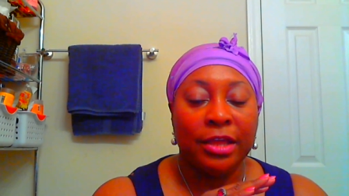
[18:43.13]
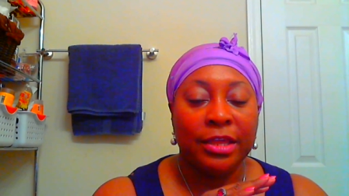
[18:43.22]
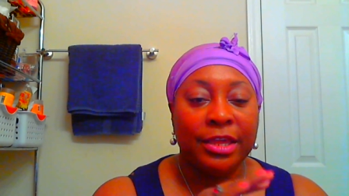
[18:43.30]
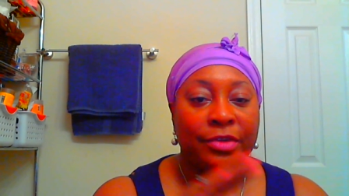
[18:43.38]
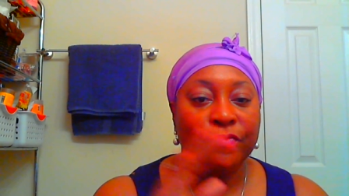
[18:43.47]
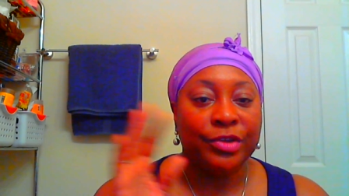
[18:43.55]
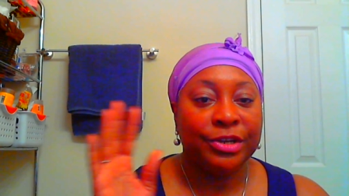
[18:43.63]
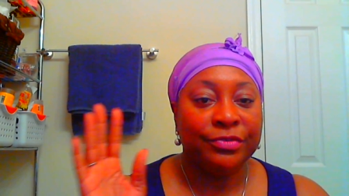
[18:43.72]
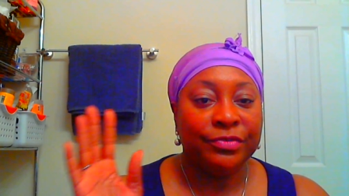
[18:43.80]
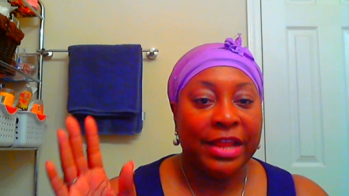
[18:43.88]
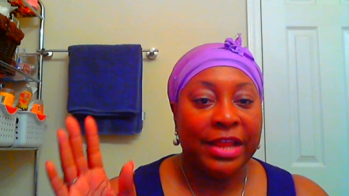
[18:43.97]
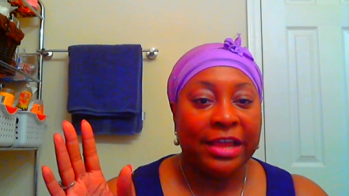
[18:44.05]
Get rid
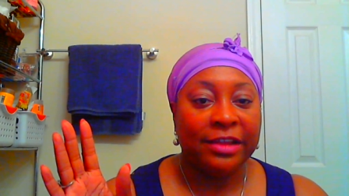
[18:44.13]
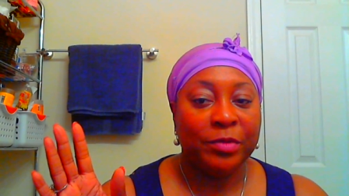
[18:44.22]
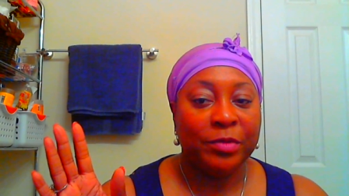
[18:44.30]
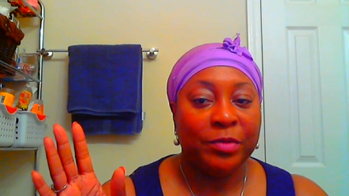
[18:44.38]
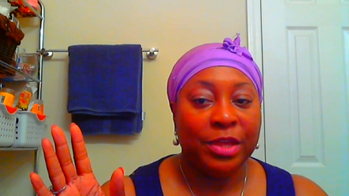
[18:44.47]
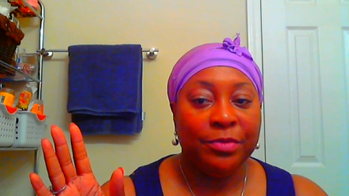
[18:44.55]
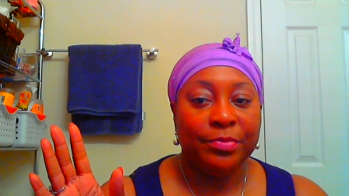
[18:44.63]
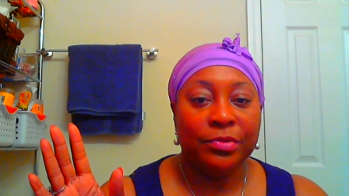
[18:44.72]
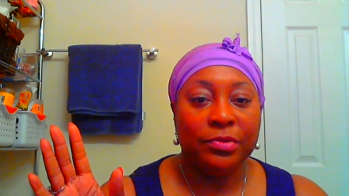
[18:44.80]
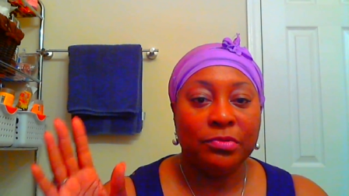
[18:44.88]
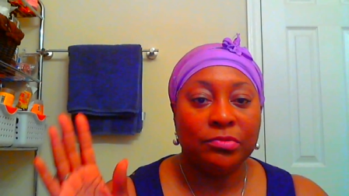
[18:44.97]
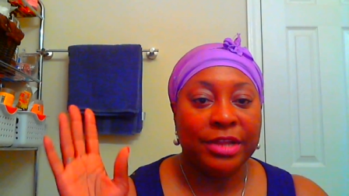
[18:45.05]
of negative
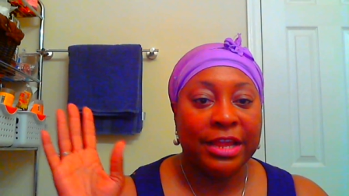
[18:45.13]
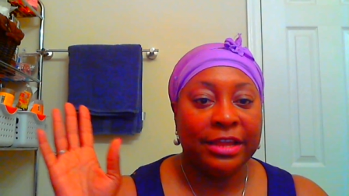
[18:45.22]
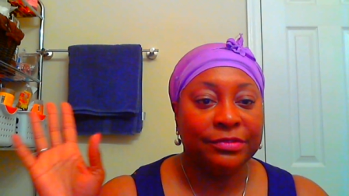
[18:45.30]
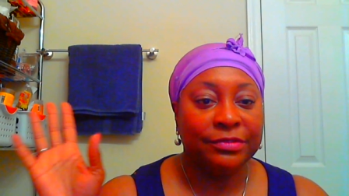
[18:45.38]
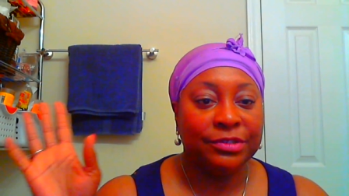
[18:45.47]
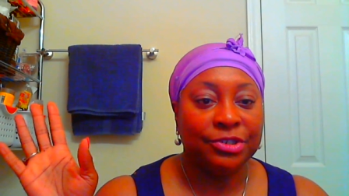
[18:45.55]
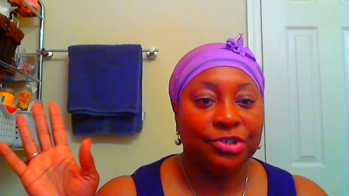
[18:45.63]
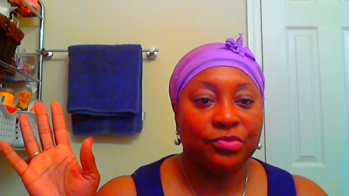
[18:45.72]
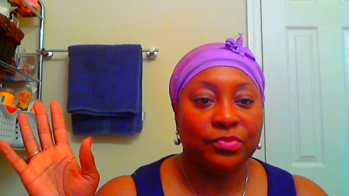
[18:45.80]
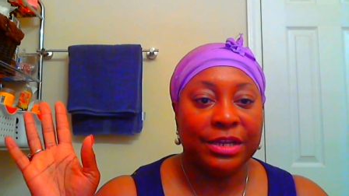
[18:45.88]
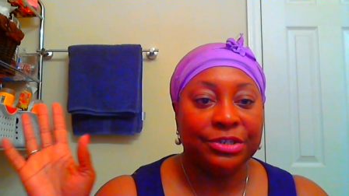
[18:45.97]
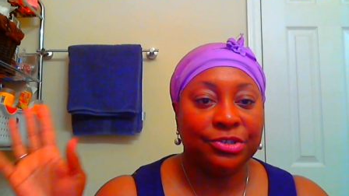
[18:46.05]
people, negative
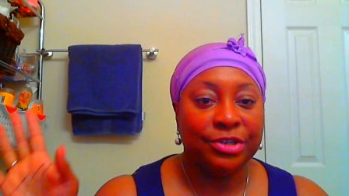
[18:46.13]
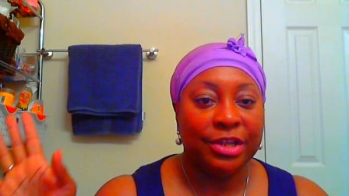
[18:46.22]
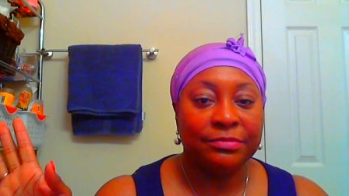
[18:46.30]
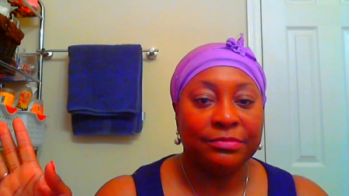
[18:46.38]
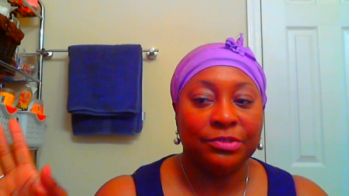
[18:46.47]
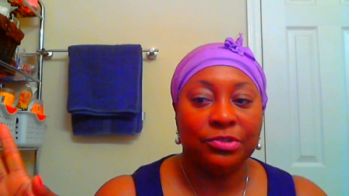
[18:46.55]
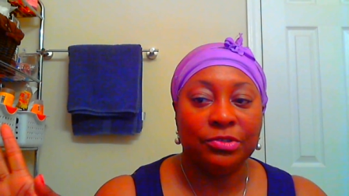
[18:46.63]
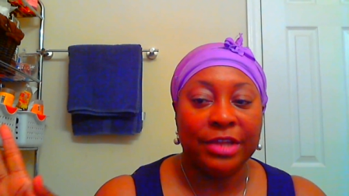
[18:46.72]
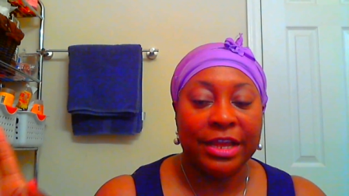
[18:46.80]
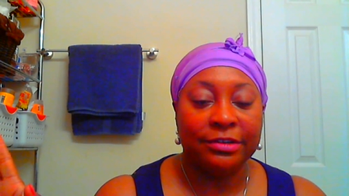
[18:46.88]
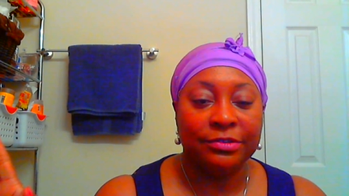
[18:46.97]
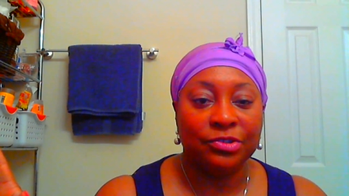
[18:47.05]
situation,
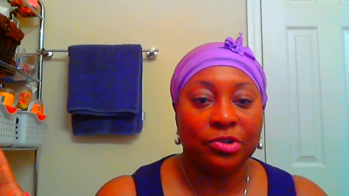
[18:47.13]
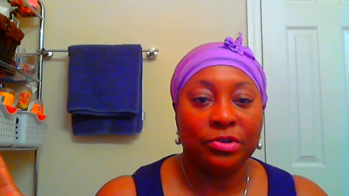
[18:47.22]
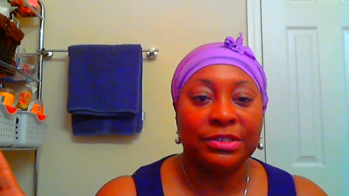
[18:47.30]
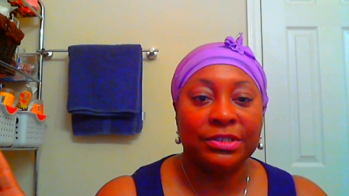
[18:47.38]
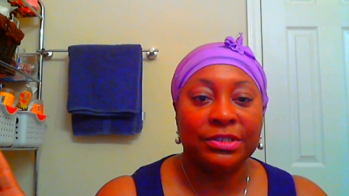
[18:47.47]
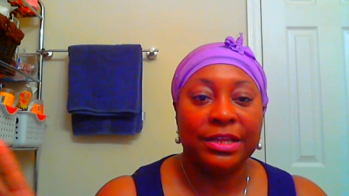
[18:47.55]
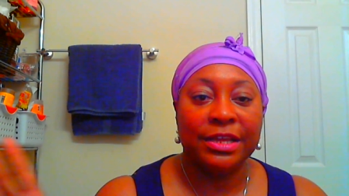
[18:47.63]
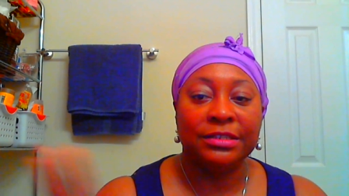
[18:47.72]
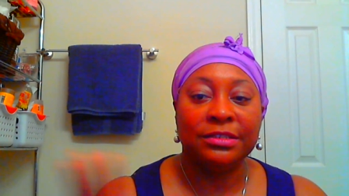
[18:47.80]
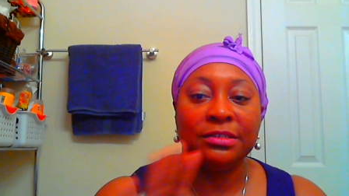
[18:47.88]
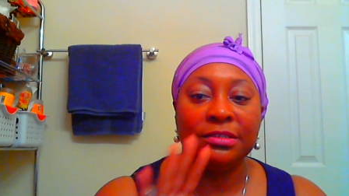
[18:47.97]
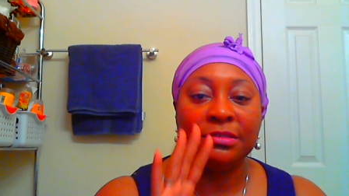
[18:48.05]
negative
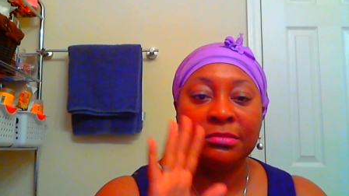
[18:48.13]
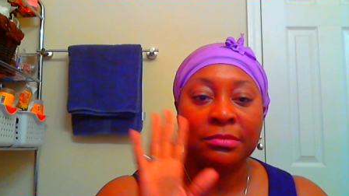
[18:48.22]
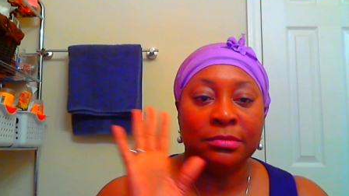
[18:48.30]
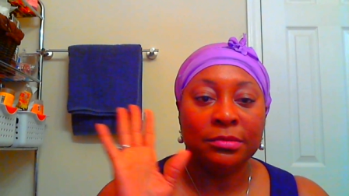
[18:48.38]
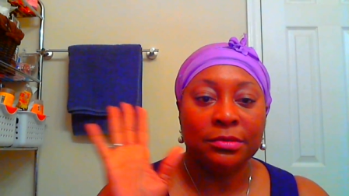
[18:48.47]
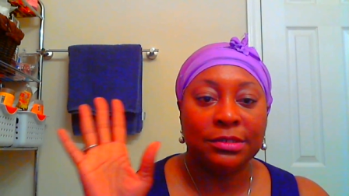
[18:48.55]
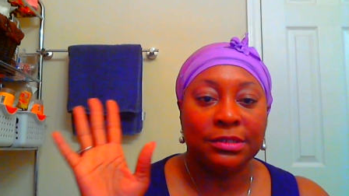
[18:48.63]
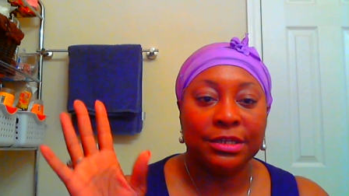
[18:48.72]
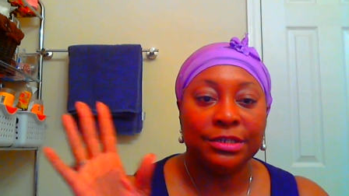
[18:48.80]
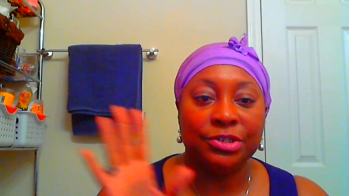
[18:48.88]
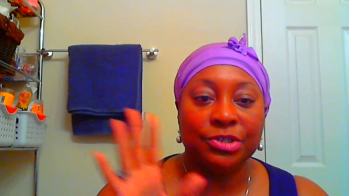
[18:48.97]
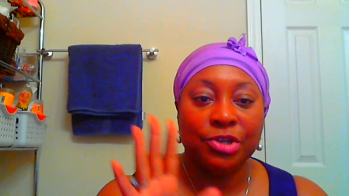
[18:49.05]
circumstances.
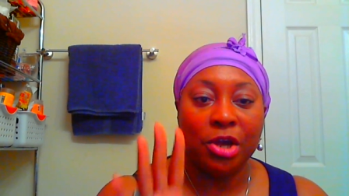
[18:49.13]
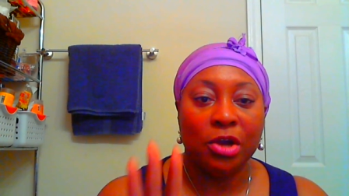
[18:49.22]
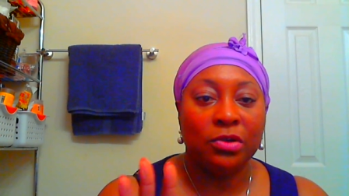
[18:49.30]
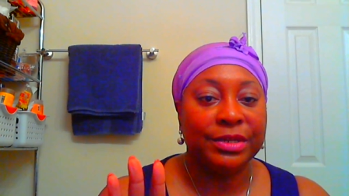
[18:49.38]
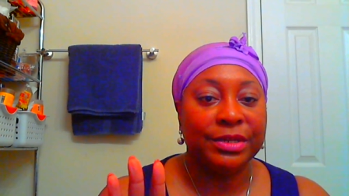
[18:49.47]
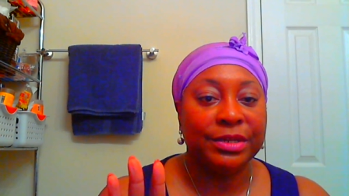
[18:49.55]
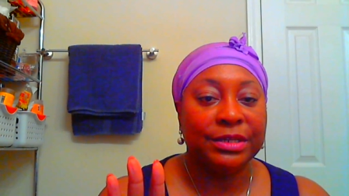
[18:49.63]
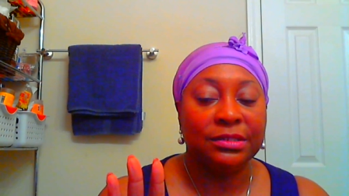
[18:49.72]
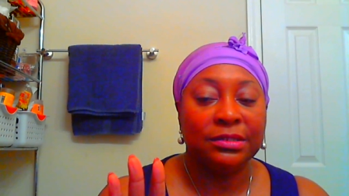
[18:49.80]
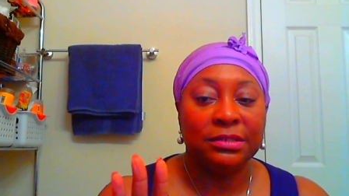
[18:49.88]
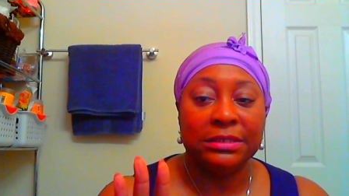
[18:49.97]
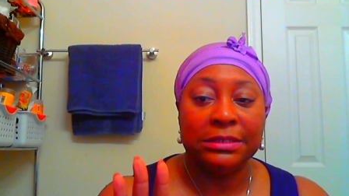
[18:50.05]
Stick to your own
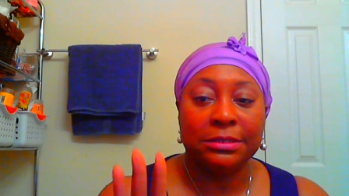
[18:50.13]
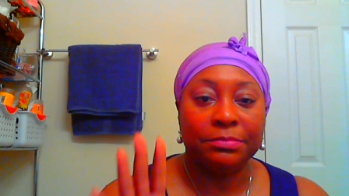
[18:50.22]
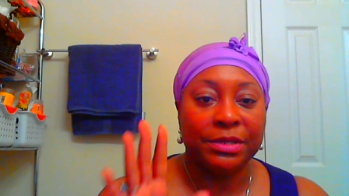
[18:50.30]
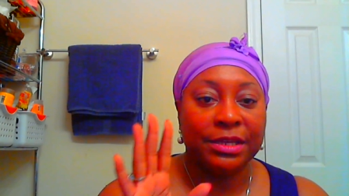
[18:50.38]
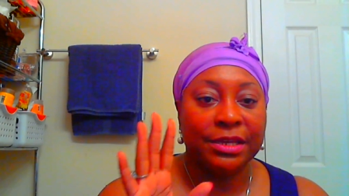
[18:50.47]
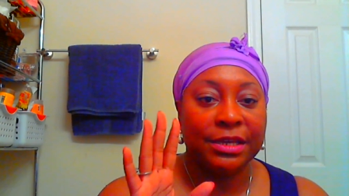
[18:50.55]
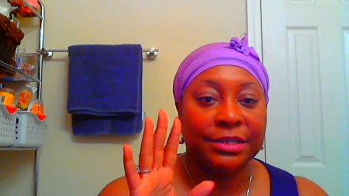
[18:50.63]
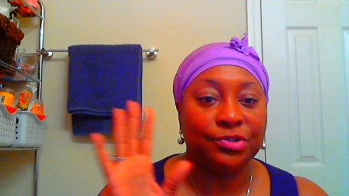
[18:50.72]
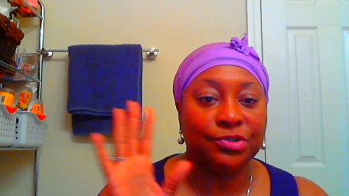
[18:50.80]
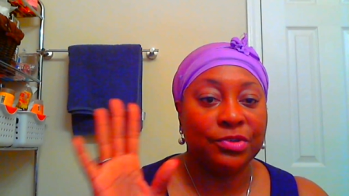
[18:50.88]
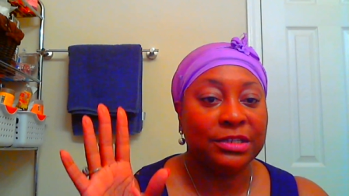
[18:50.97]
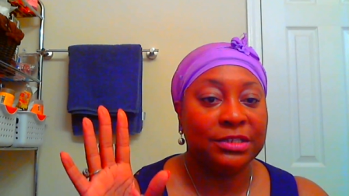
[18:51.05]
business, because
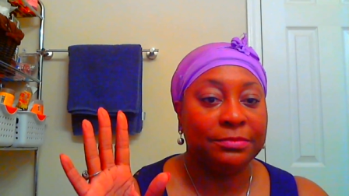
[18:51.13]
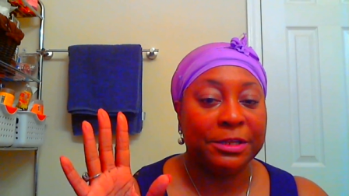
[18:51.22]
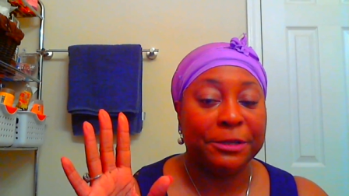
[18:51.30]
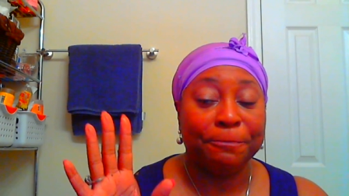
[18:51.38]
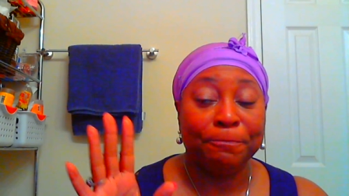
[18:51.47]
trust me,